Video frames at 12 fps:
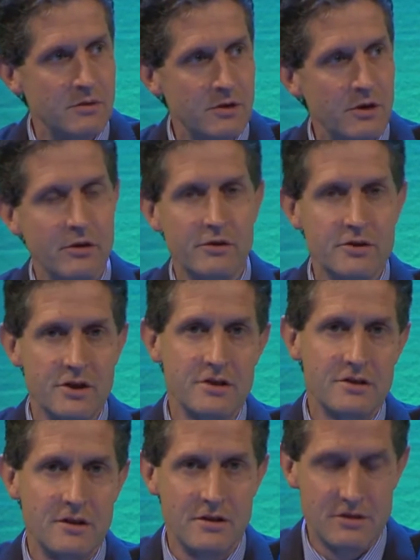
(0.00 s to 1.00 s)
no longer
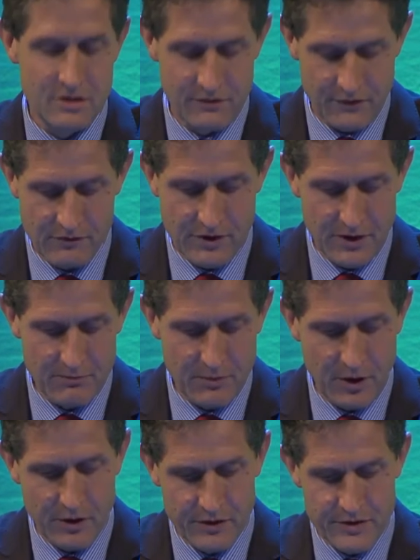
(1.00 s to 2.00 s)
just an issue for green
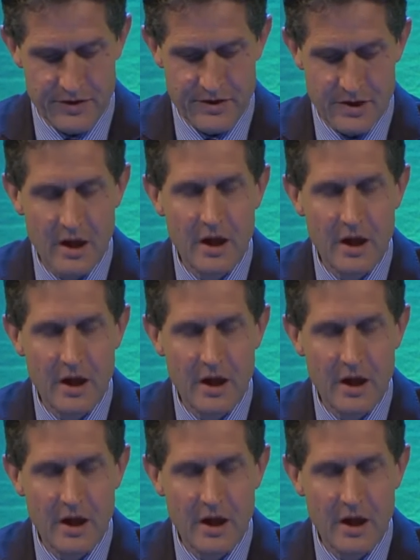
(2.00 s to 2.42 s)
bonds.